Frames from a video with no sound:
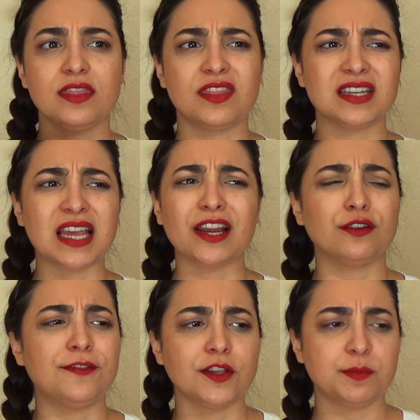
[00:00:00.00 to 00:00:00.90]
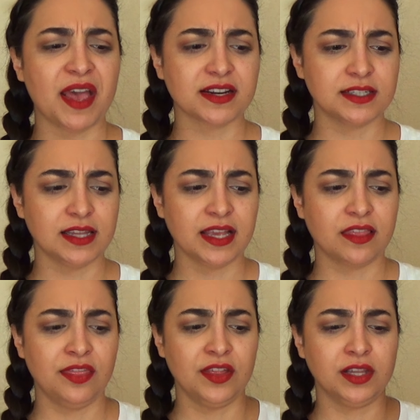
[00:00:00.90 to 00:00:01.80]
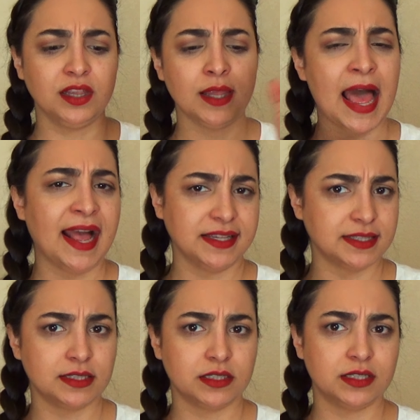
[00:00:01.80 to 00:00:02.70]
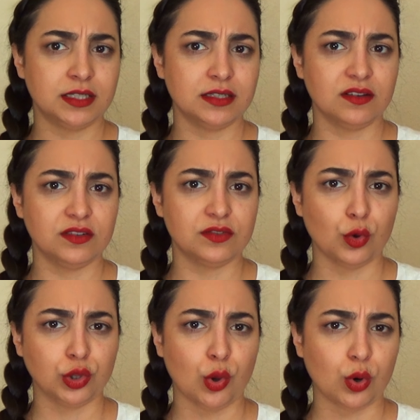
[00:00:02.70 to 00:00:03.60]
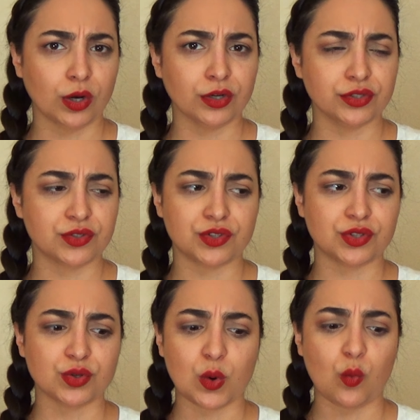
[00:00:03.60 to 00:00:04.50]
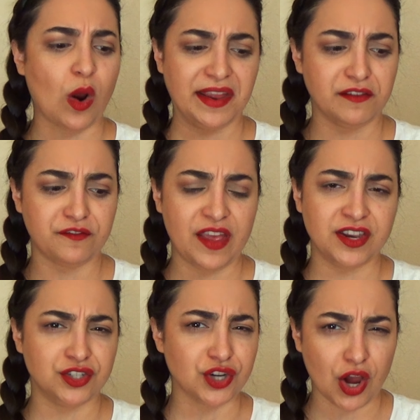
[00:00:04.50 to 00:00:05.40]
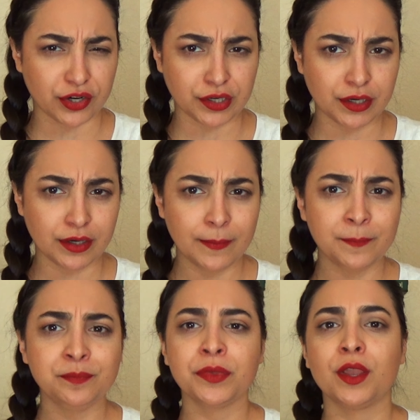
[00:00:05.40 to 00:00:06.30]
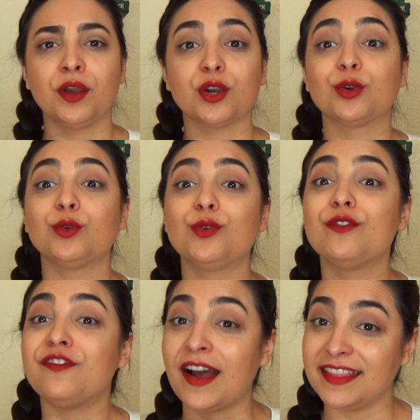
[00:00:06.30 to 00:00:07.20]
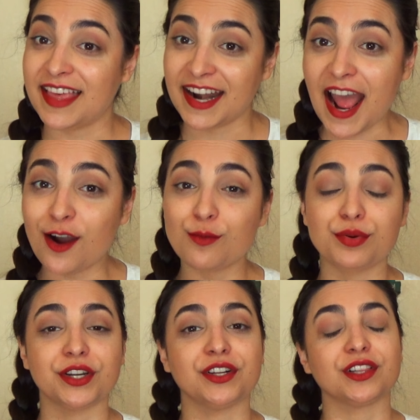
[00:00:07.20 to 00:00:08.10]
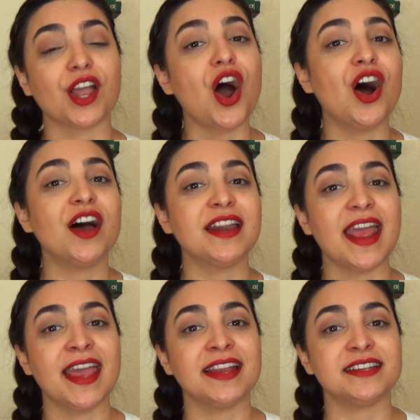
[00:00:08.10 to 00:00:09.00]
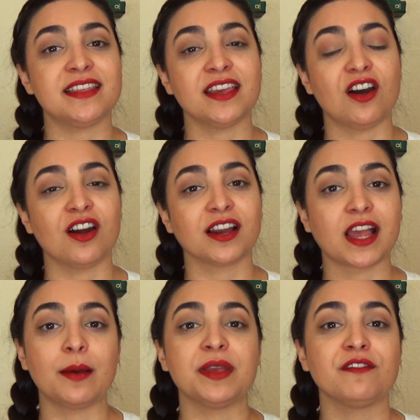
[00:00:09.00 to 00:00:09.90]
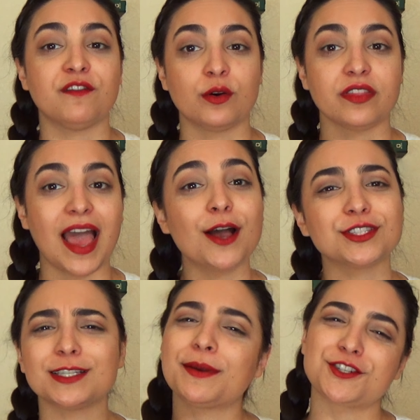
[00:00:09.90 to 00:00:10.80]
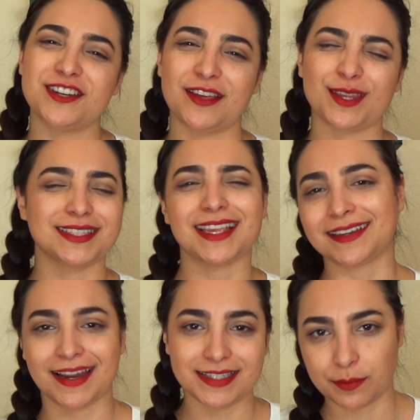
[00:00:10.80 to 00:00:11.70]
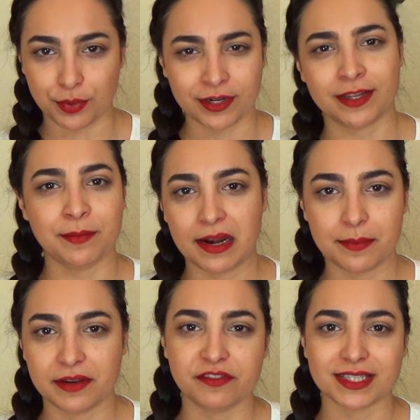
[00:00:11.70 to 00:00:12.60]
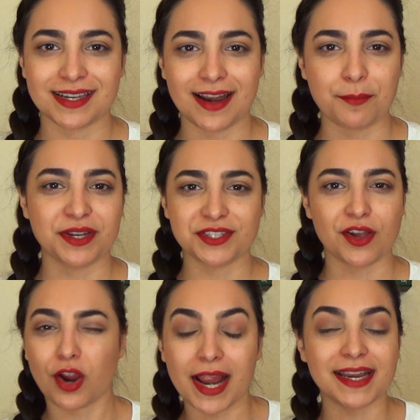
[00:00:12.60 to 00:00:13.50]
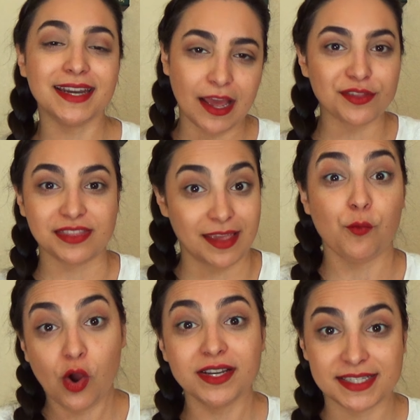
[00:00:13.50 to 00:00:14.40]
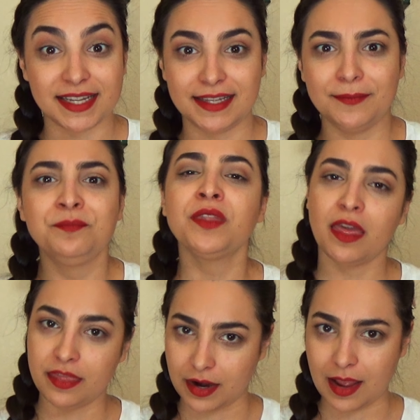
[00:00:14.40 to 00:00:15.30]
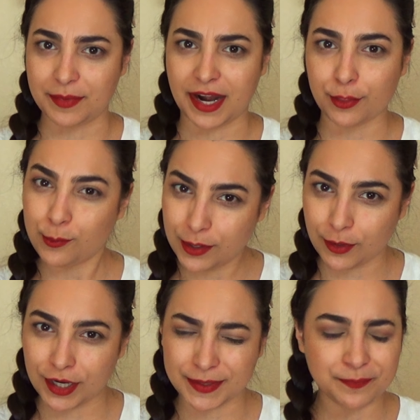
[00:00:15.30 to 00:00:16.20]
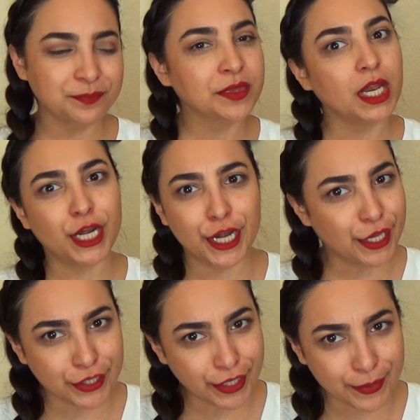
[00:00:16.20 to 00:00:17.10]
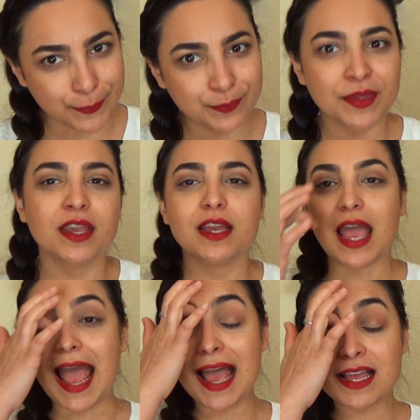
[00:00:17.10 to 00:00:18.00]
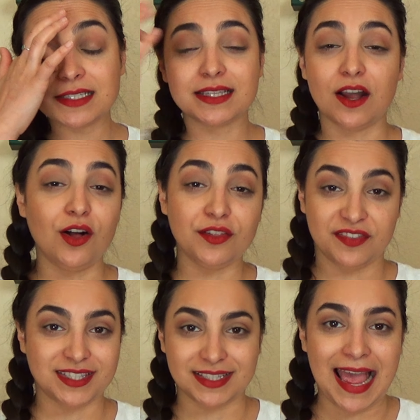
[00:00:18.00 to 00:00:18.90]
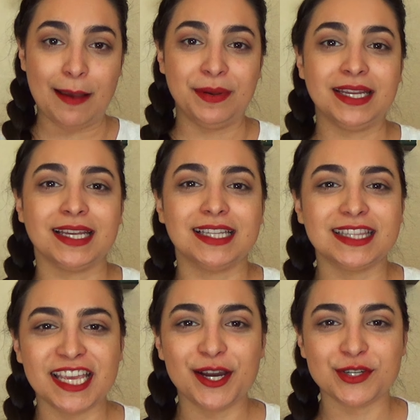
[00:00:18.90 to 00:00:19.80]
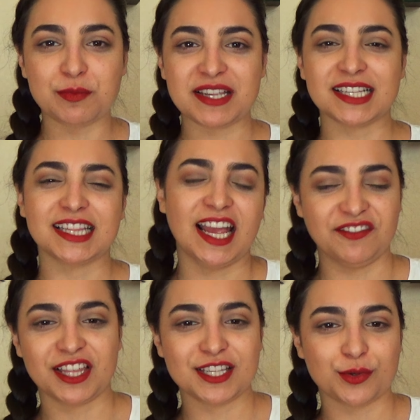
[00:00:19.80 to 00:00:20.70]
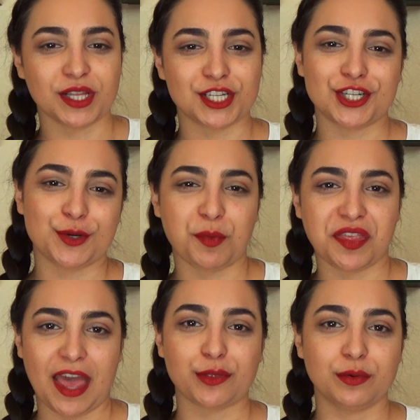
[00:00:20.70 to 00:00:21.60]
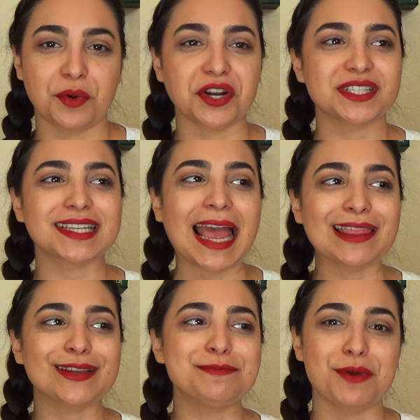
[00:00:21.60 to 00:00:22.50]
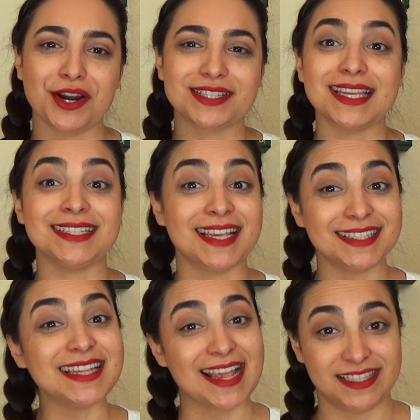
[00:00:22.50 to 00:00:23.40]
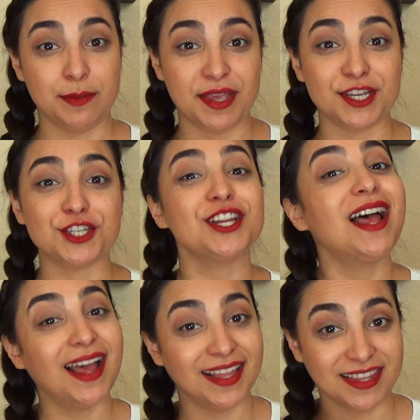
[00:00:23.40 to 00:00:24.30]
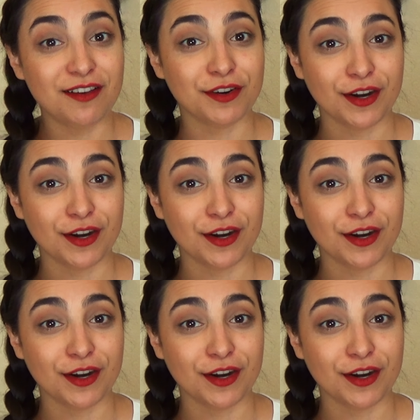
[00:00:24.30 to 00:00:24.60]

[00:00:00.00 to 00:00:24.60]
the title falls back to like the last lord's wife and daughter, who find that out pretty early on, and they are coming for the house, especially now that it's like nice and pretty and Mary Penn fixed it up and it's all great. Now that they want it, they're coming out of the woodwork. No. As all of this is happening, Leo is basically having this relationship with Catherine Marks. Catherine Marks is a sassy bitch. I love